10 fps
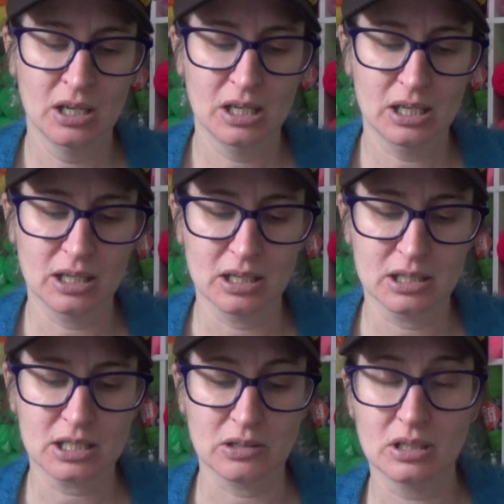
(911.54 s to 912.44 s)

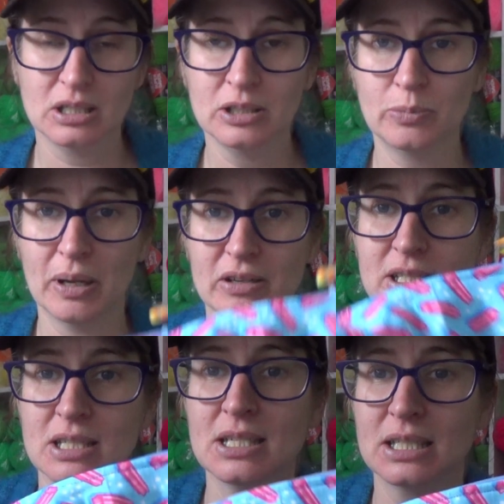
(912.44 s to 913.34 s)
So a little pair of
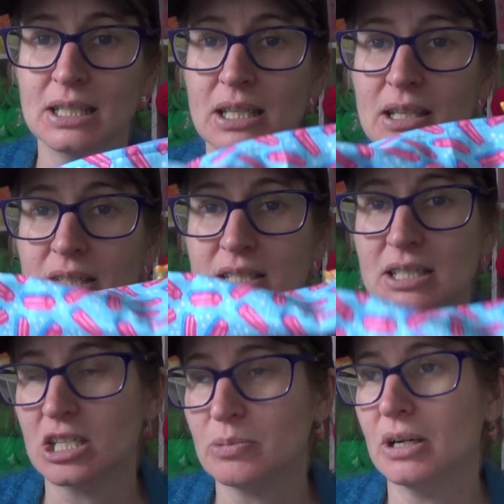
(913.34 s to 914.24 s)
scissors in there,
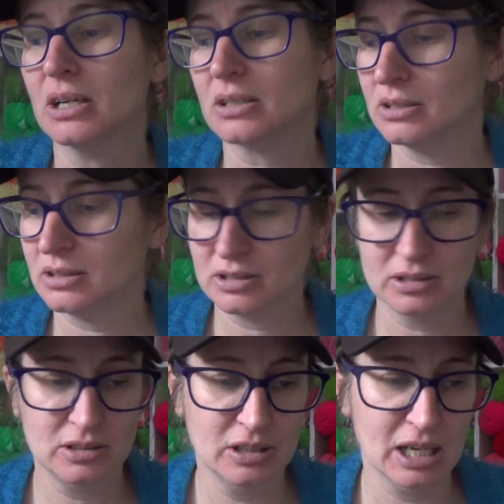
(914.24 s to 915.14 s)
stitch markers,
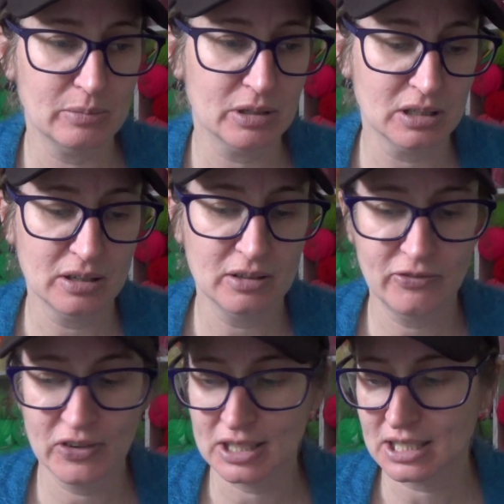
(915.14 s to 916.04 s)
you name it,
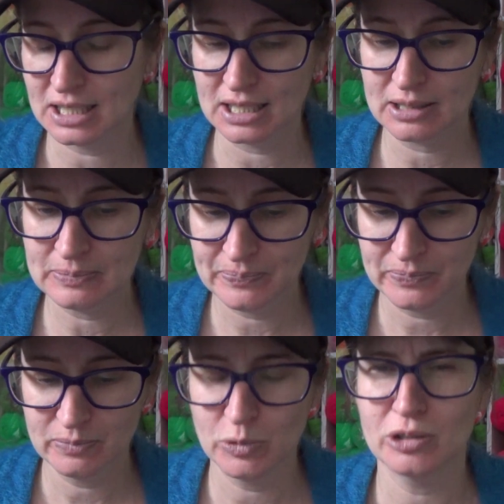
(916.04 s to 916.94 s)
fits in there.
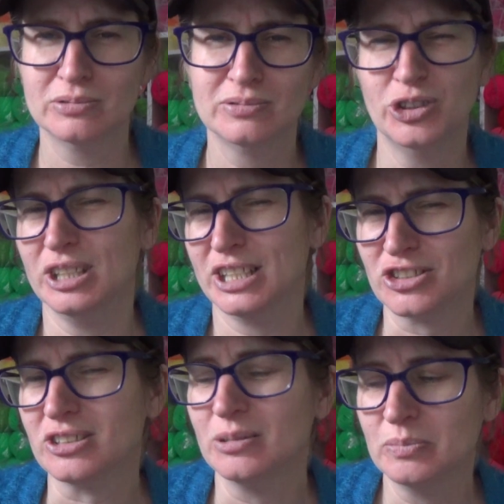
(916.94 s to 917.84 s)
Well, not
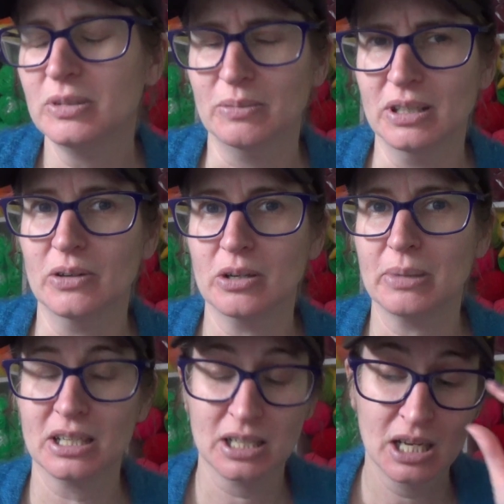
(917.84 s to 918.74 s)
literally, you know what I
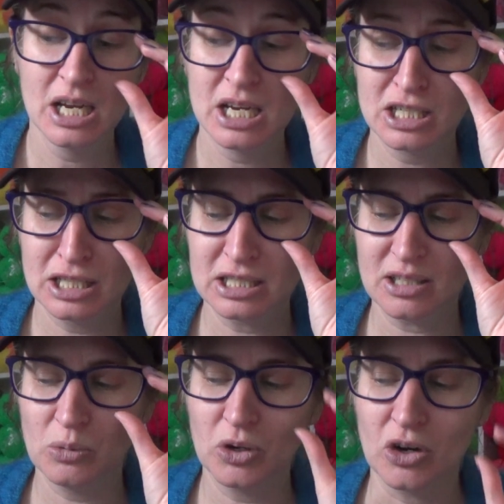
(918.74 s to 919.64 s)
mean.
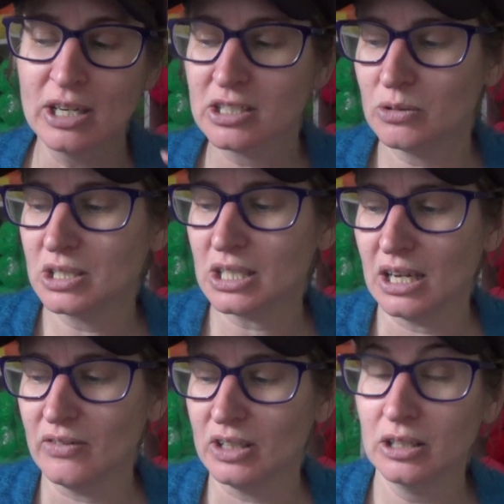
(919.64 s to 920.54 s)
So what I do is I
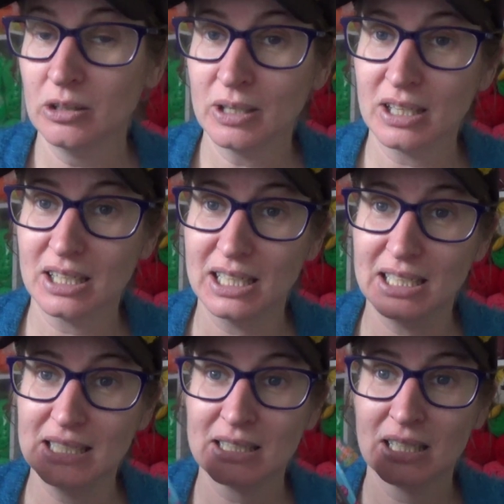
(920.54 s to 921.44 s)
have a little one of
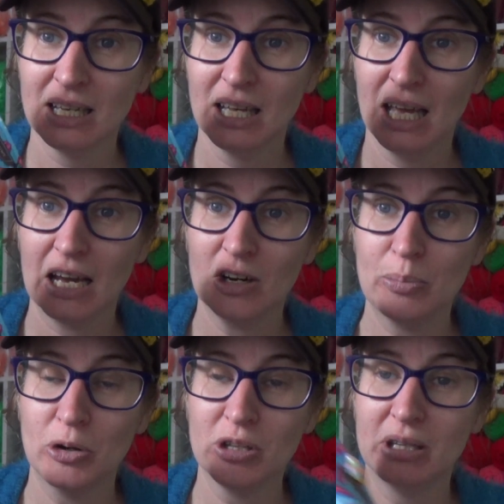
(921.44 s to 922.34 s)
these and I
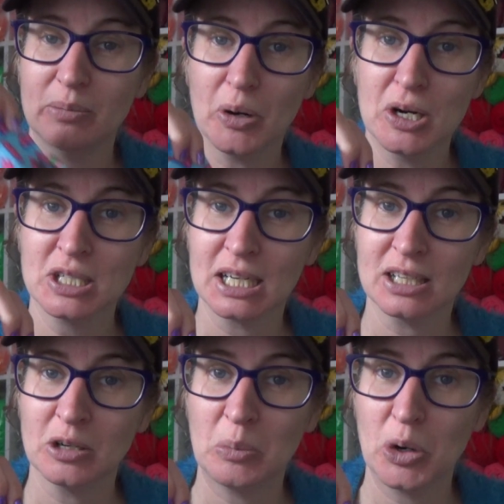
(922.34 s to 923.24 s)
put them in the project
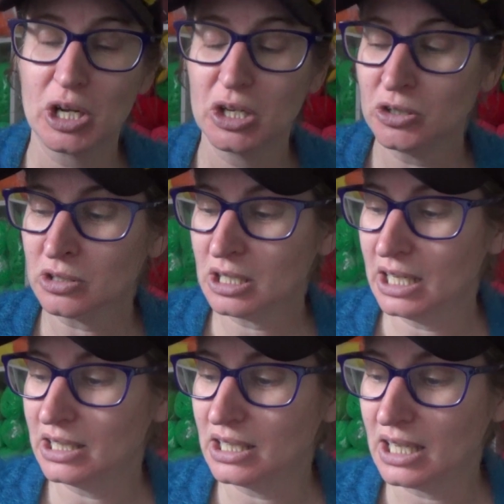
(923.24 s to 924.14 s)
that I'm working on,
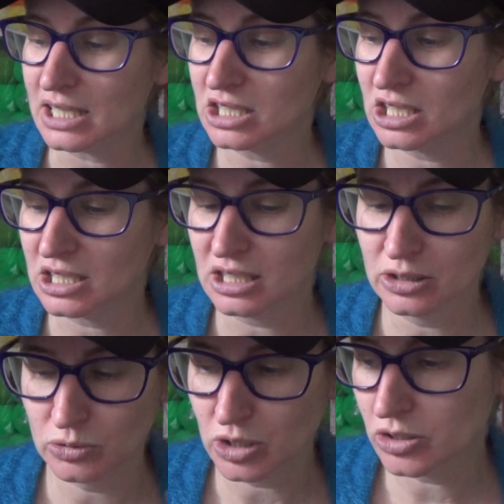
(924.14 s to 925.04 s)
and then that's just a
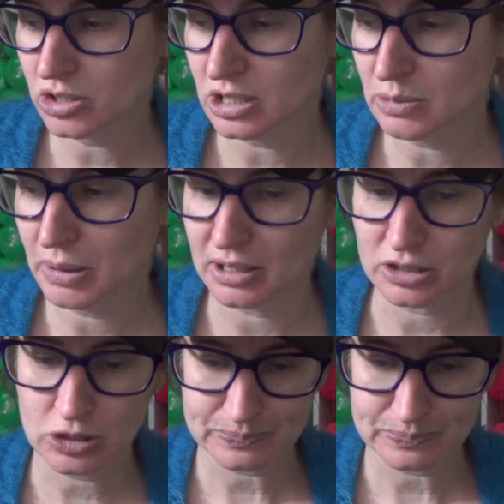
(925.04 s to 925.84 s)
little notions pouch.